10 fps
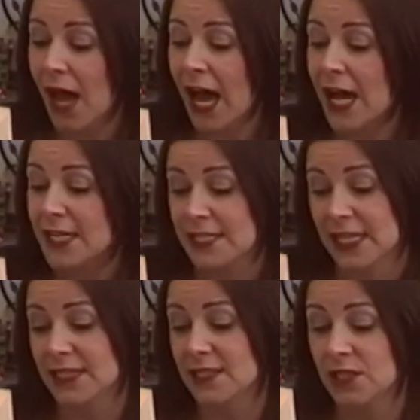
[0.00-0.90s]
And
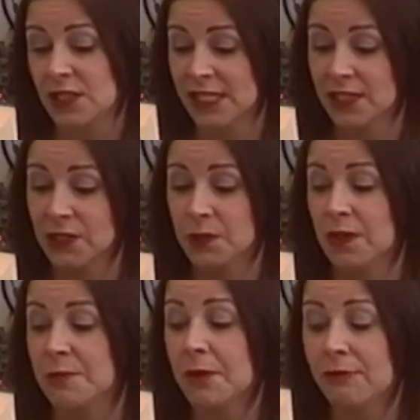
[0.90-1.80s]
it deals
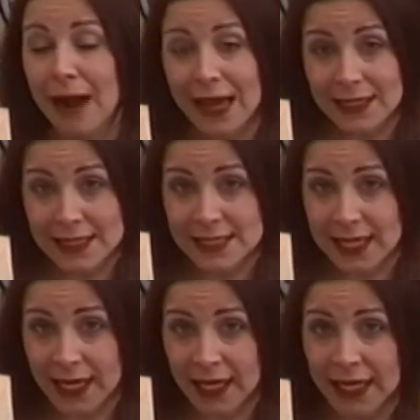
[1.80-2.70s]
with
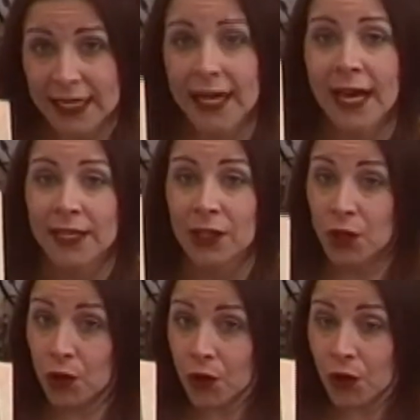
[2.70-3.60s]
morality
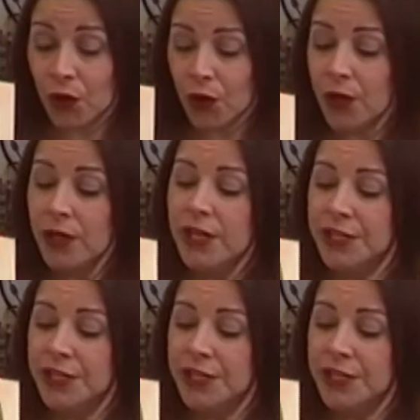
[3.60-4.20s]
and law,